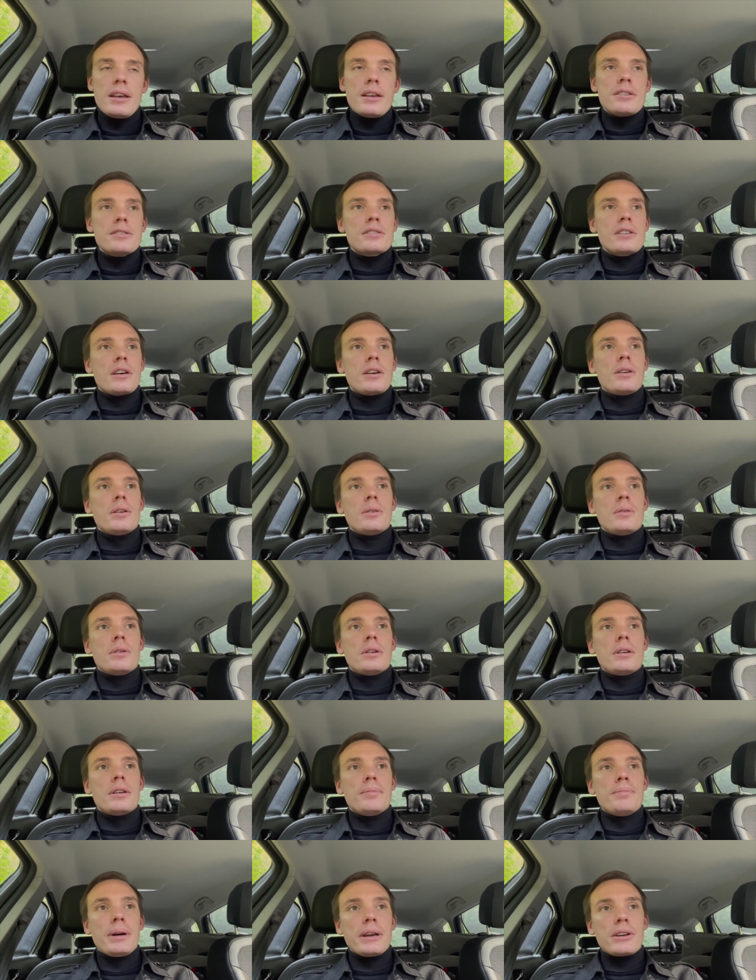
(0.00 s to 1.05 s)
So
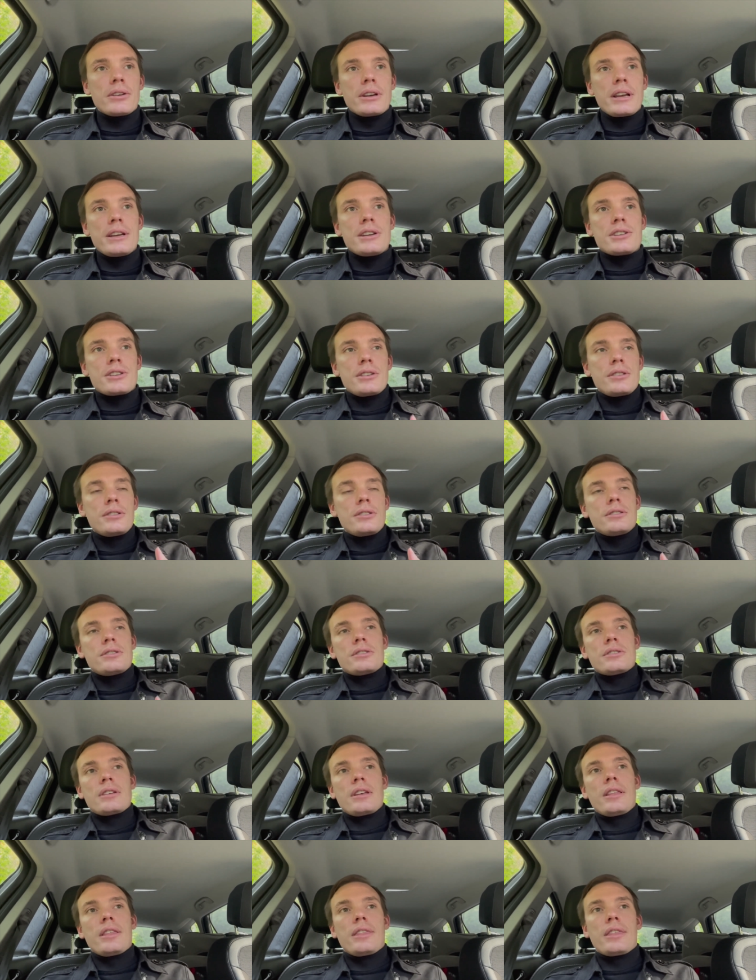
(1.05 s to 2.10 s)

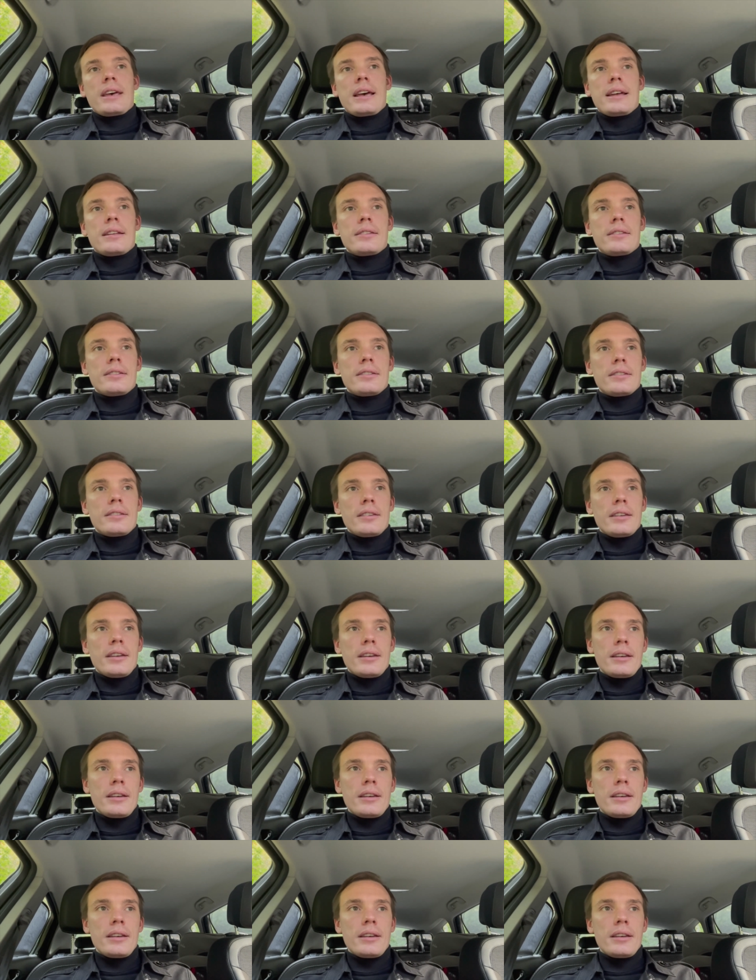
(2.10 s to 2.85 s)
micronations that